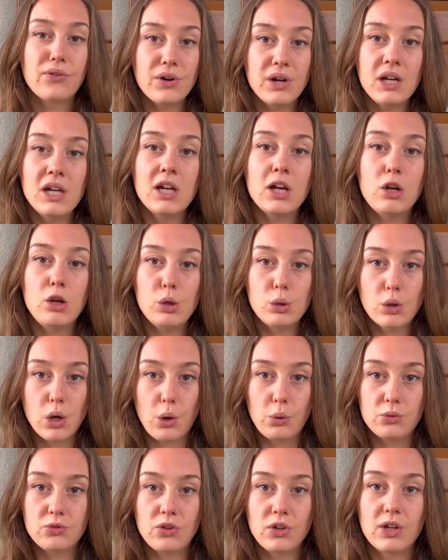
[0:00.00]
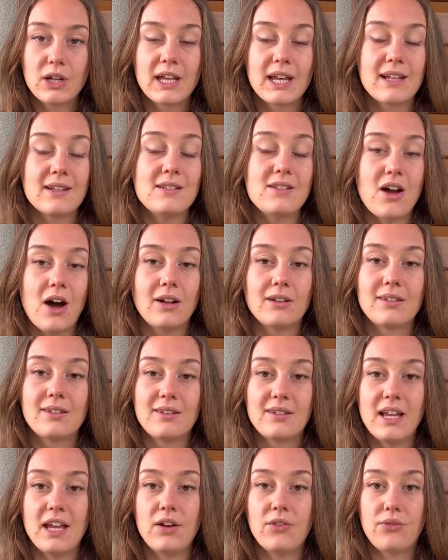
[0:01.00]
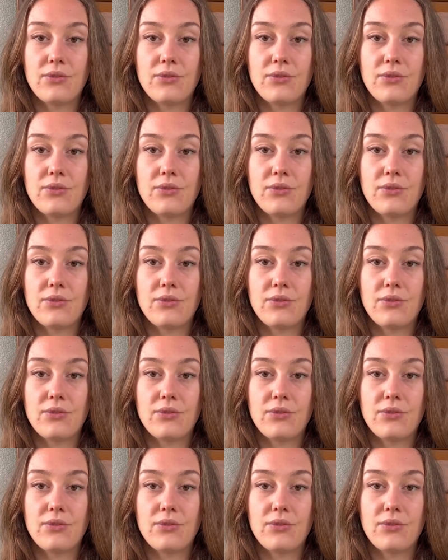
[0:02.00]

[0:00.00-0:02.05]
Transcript: Free glucose cannot stay